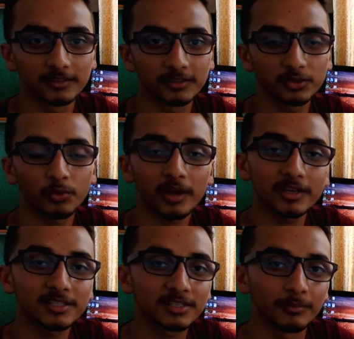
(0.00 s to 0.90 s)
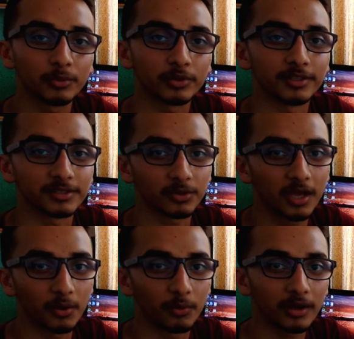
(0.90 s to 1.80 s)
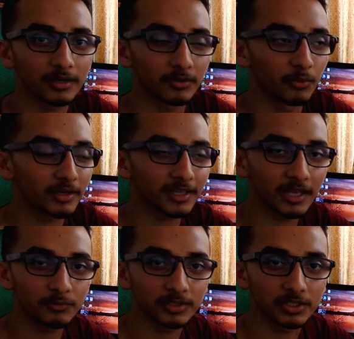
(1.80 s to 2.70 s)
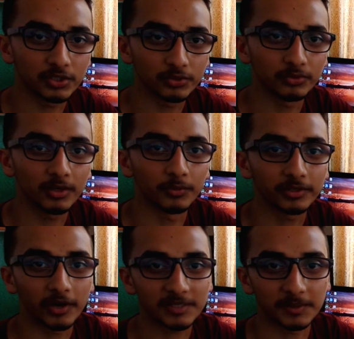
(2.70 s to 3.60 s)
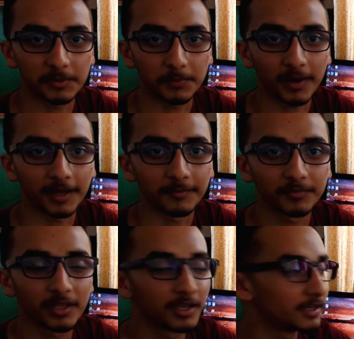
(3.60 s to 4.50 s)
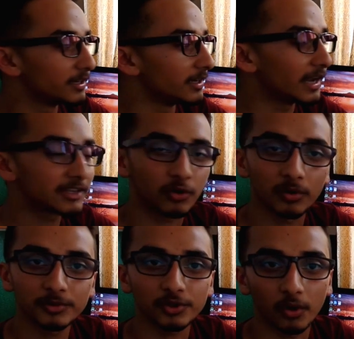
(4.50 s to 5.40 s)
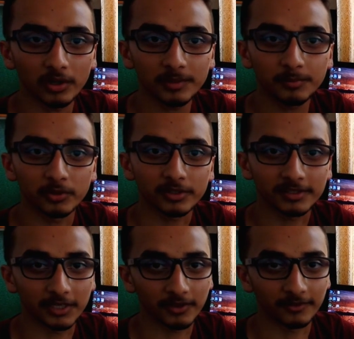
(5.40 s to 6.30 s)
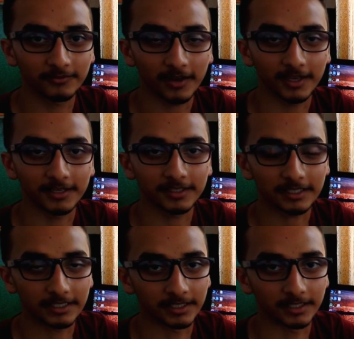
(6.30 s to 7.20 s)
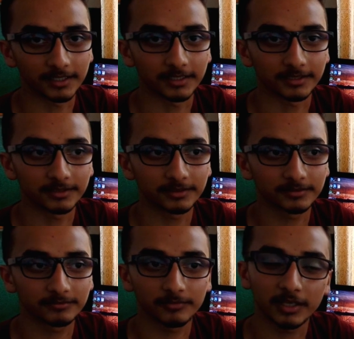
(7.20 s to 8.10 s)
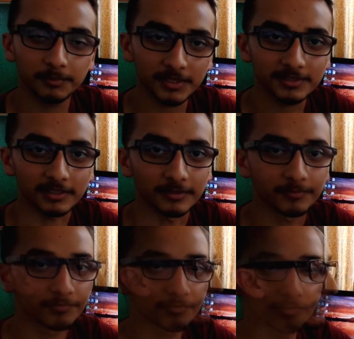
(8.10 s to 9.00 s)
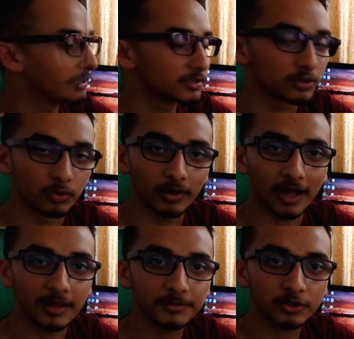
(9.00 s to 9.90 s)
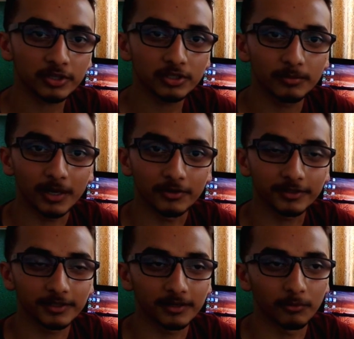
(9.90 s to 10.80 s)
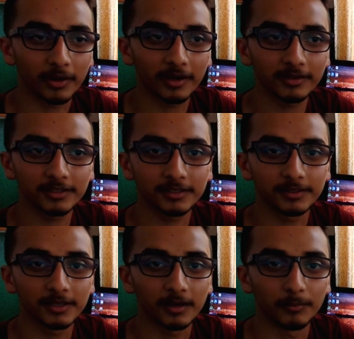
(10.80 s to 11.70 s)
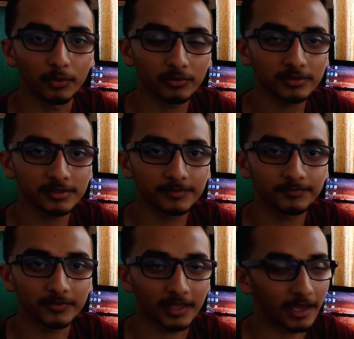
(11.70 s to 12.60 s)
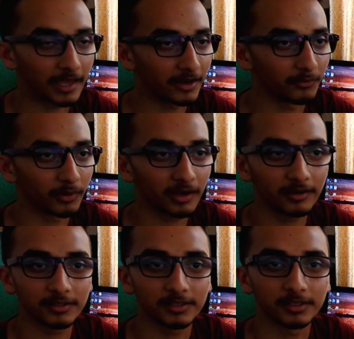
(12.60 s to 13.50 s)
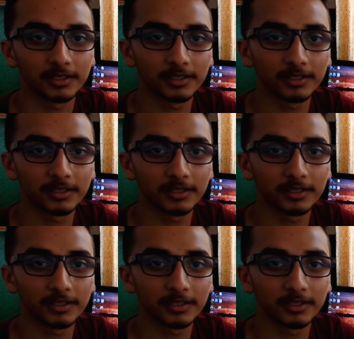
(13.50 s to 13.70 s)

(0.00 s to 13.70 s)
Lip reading: So what are its components? What can we do with a Raspberry Pi? It has almost all the ports that you can find in a PC. So I'll be talking about what are the models and what are the